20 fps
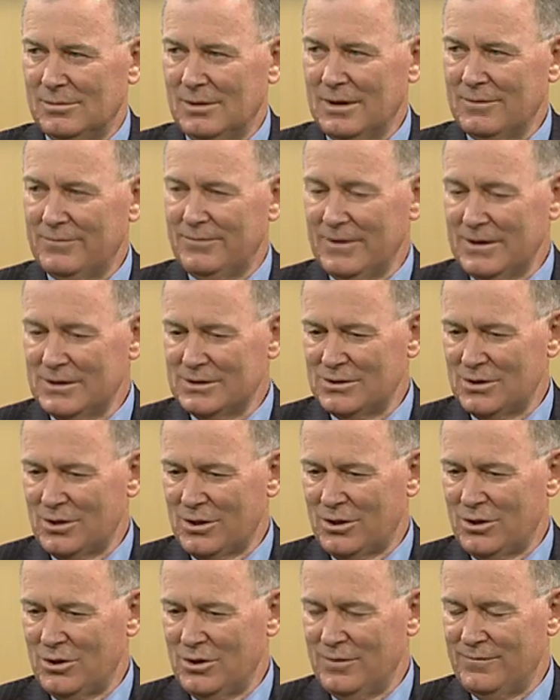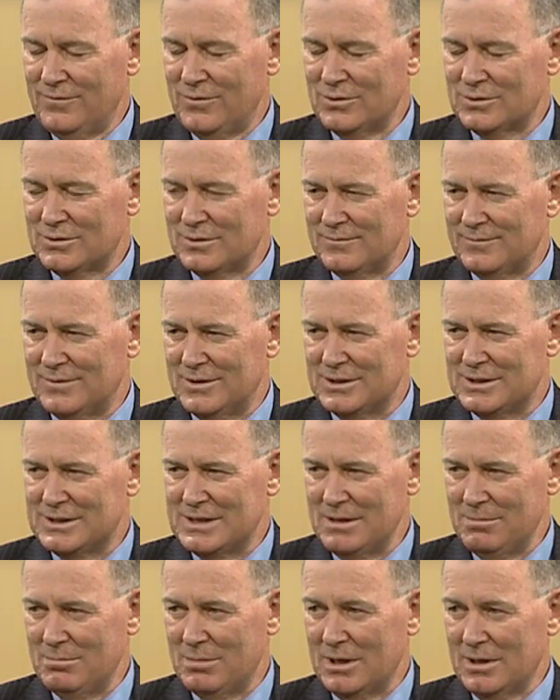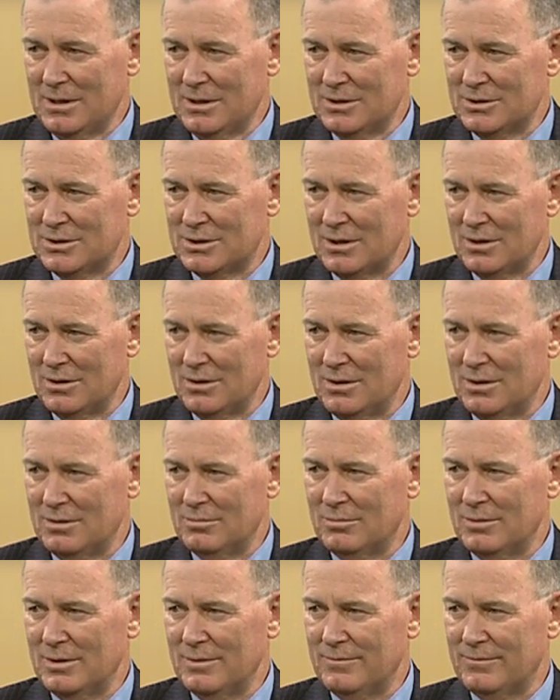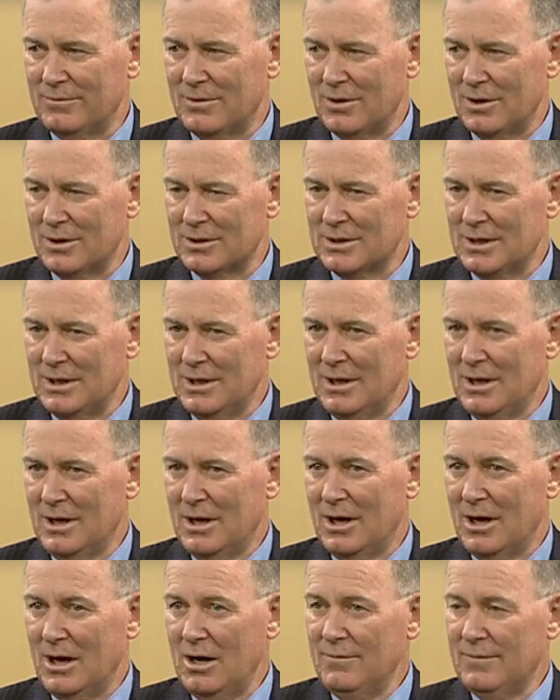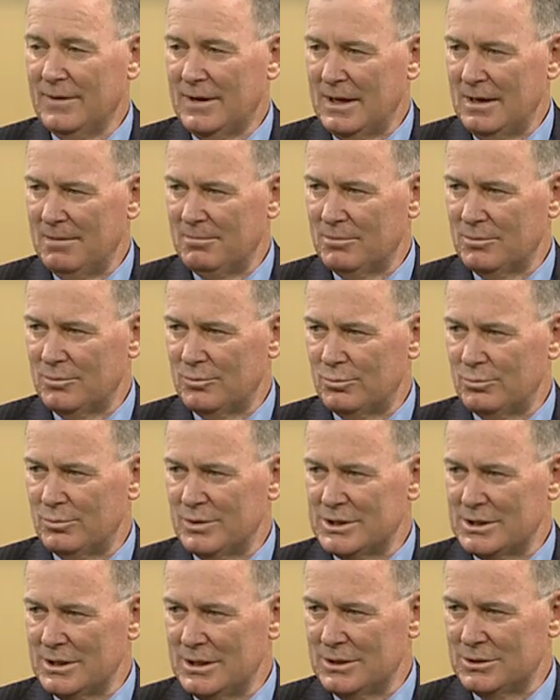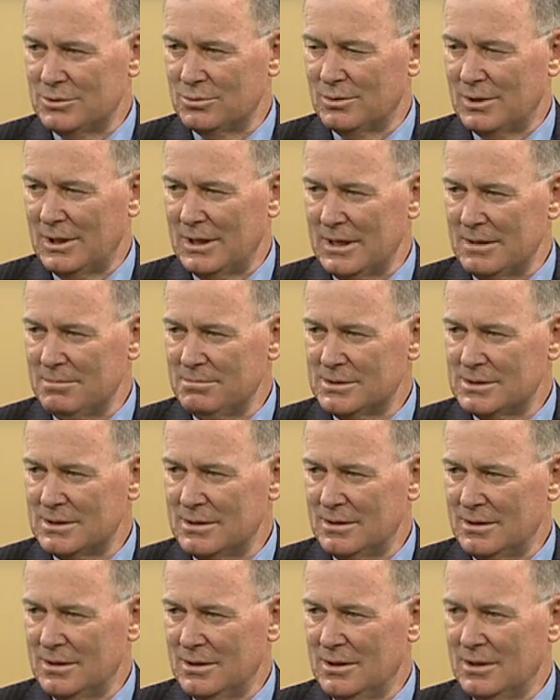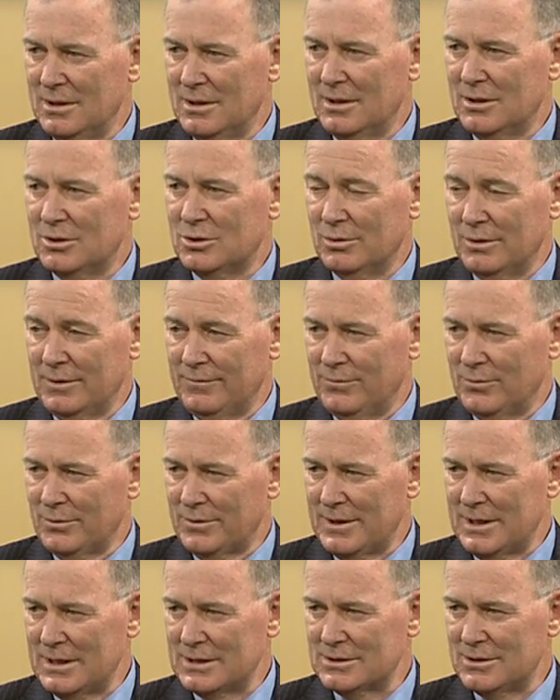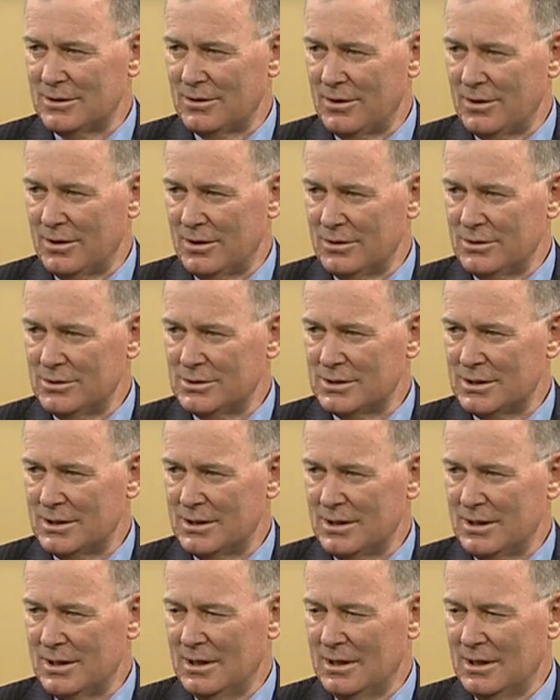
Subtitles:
Well, our figures to the 31st of December show that we've got overcap residential claims, 24,000 of those,